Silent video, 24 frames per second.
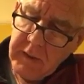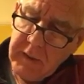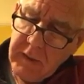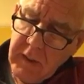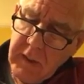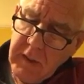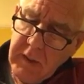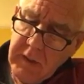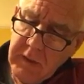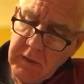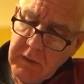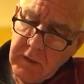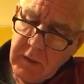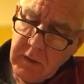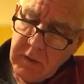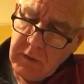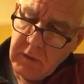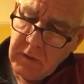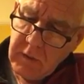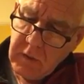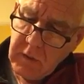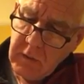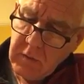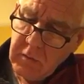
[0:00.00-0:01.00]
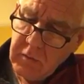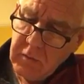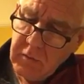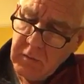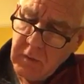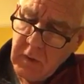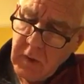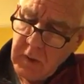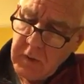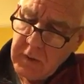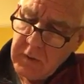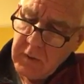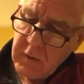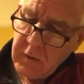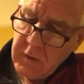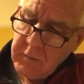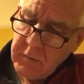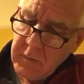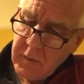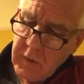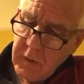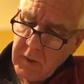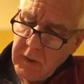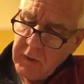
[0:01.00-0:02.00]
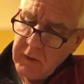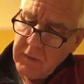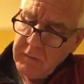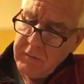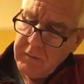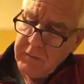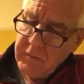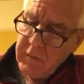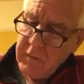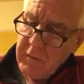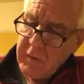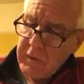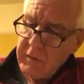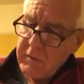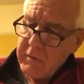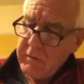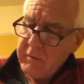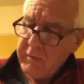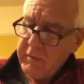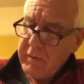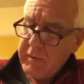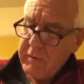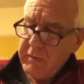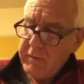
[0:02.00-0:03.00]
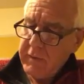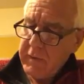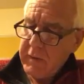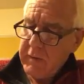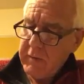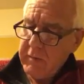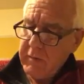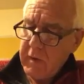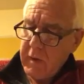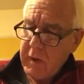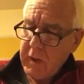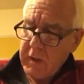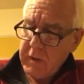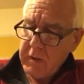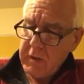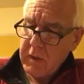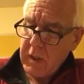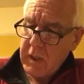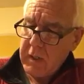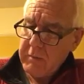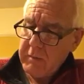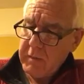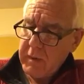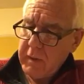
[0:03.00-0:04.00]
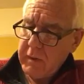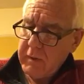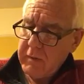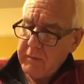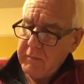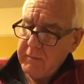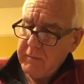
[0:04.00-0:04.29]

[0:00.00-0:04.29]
Jesus Christ on a bike. 450. Right, Jamie.